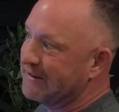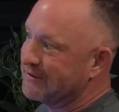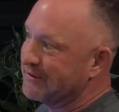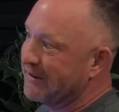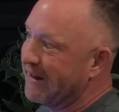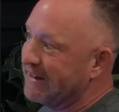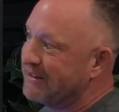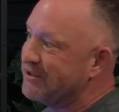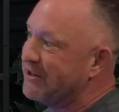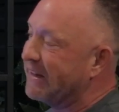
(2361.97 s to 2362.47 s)

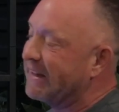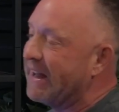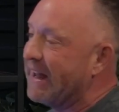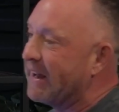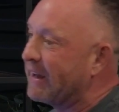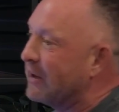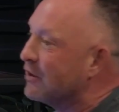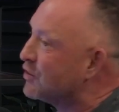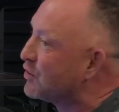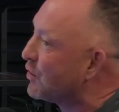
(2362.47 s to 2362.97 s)
that shit can't
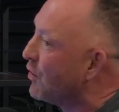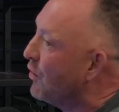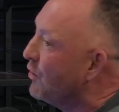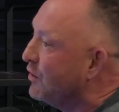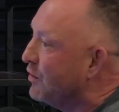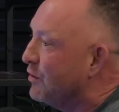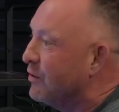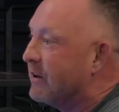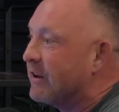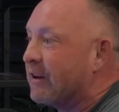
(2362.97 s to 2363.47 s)
control
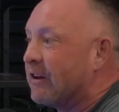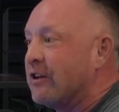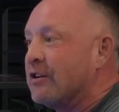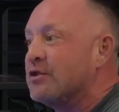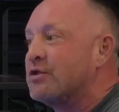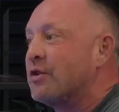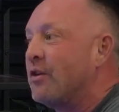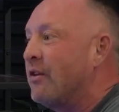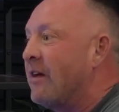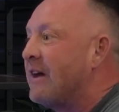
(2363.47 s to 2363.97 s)
you. You got to
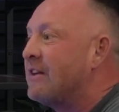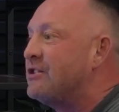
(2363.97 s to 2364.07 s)
control that